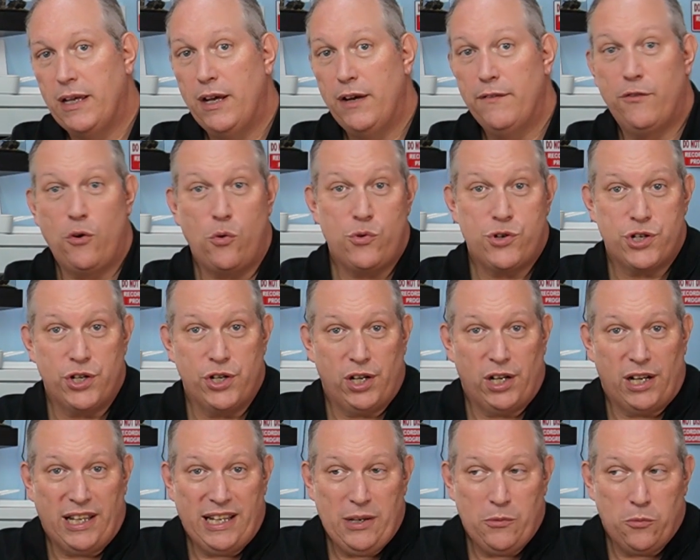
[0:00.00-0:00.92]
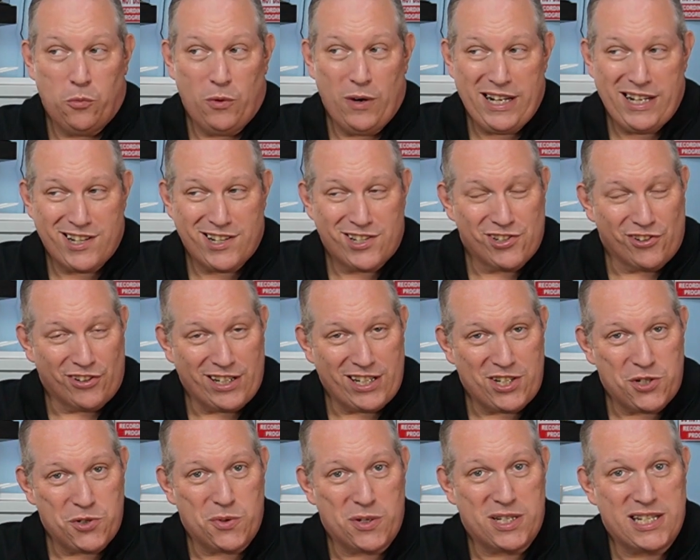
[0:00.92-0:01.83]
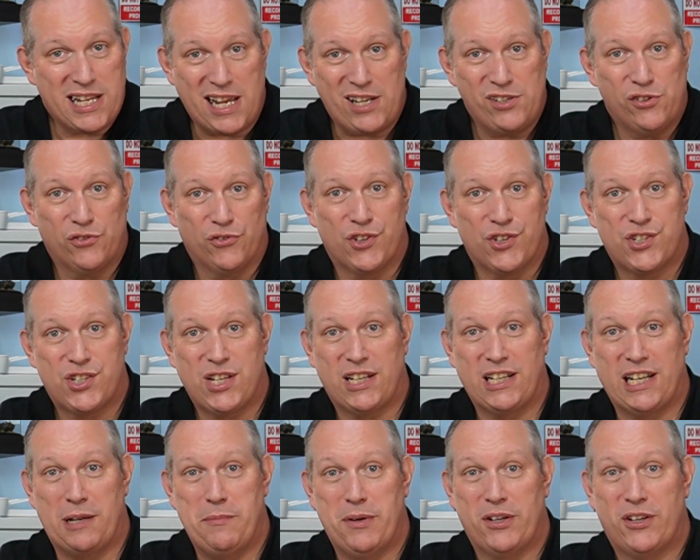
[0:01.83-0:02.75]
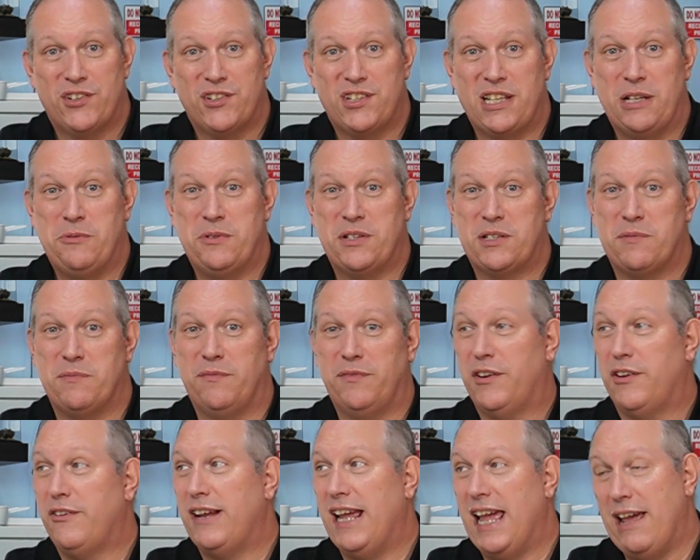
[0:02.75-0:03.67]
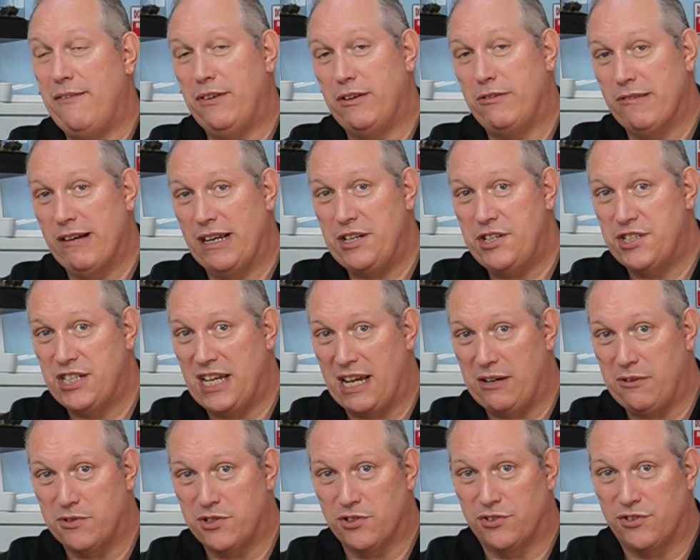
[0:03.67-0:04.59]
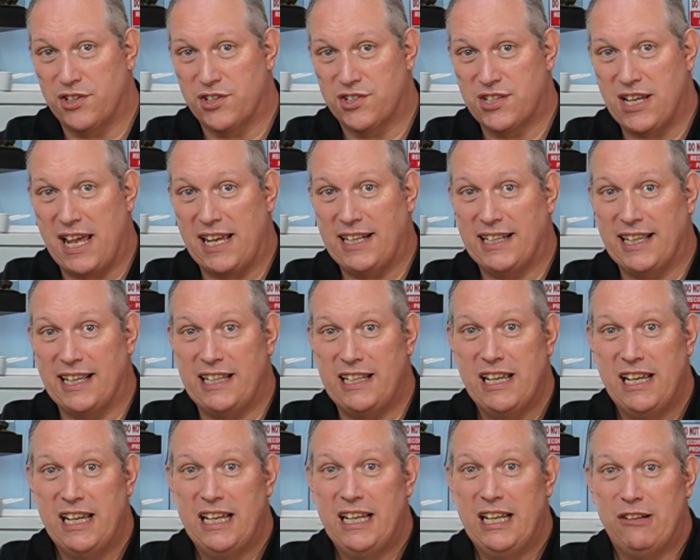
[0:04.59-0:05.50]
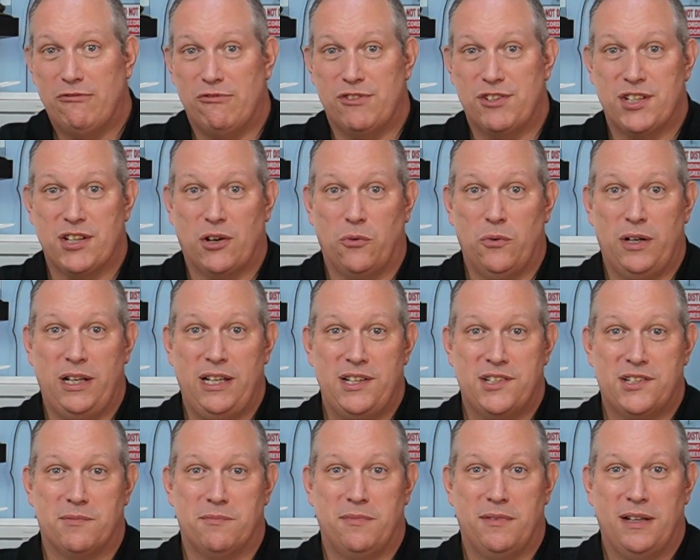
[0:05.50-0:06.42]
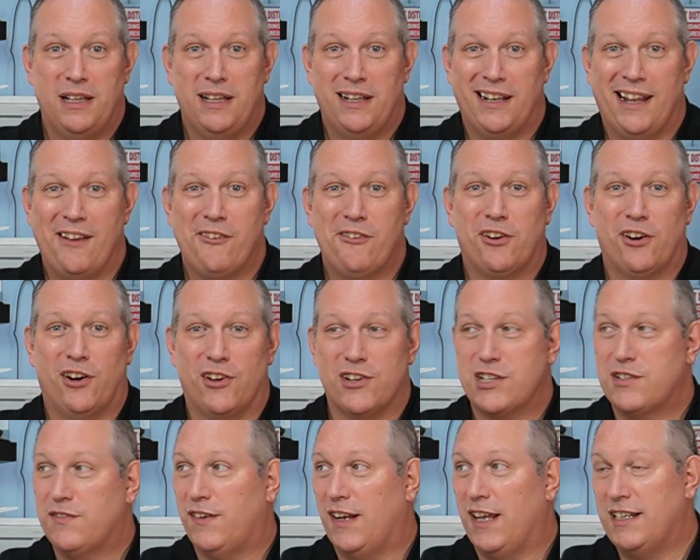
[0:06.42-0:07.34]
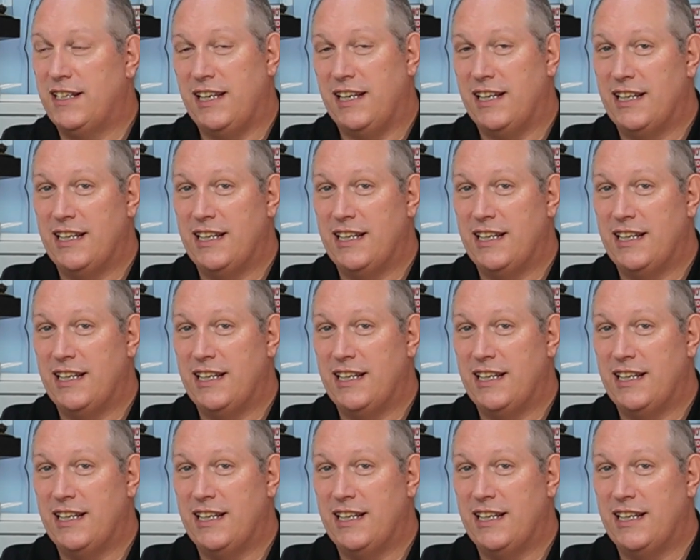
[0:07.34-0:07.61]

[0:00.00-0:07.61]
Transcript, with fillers: Fortunately, we decided to attend on the Sunday because there was some very heavy rain showers on the Saturday, resulting in some localised flooding.